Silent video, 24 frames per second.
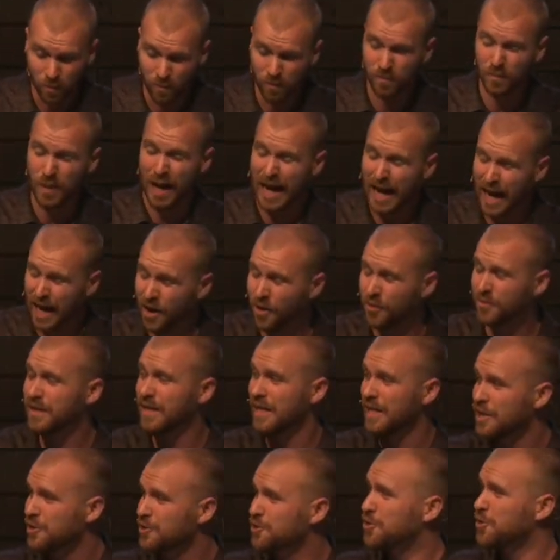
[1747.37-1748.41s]
pound
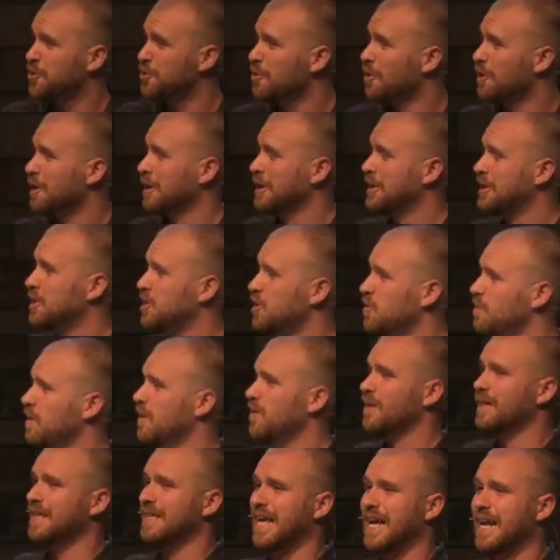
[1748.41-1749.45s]
into our
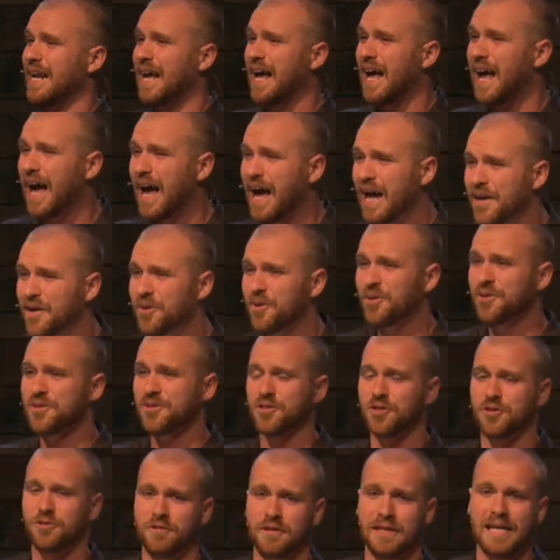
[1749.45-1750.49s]
spirit that
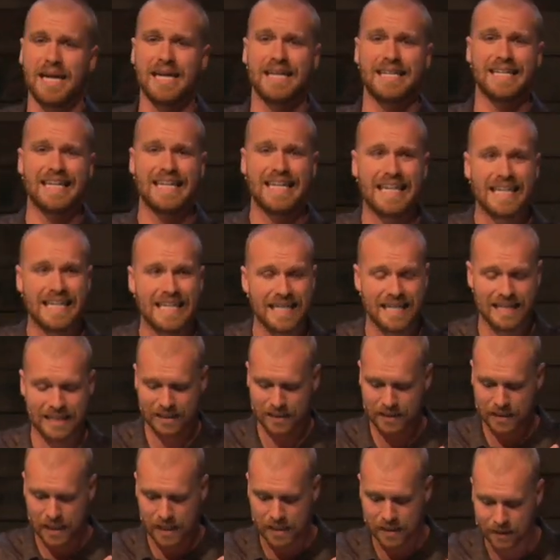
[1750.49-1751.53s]
idols create
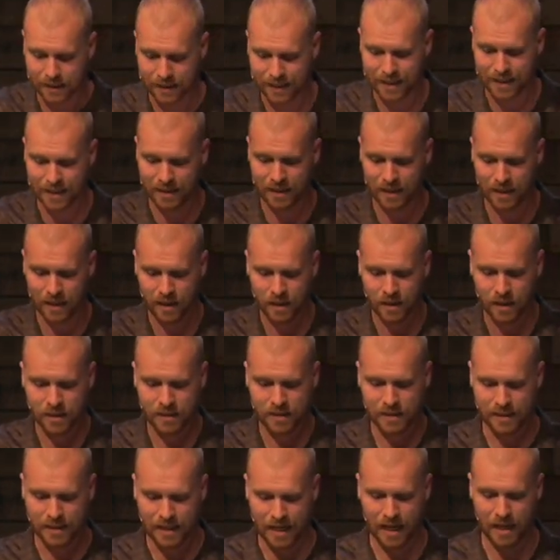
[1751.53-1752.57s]
idiots and lead
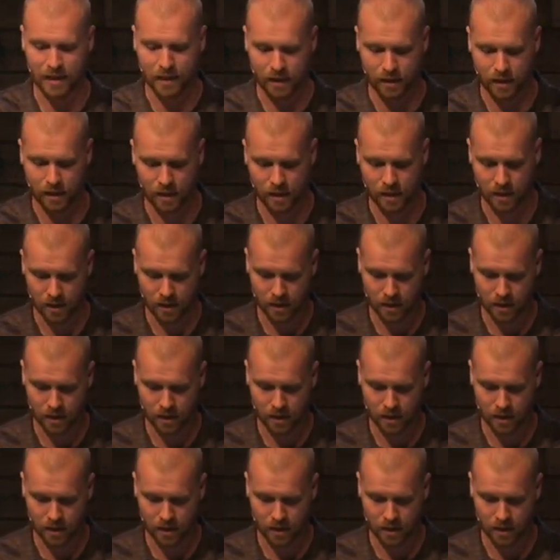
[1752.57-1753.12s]
to death.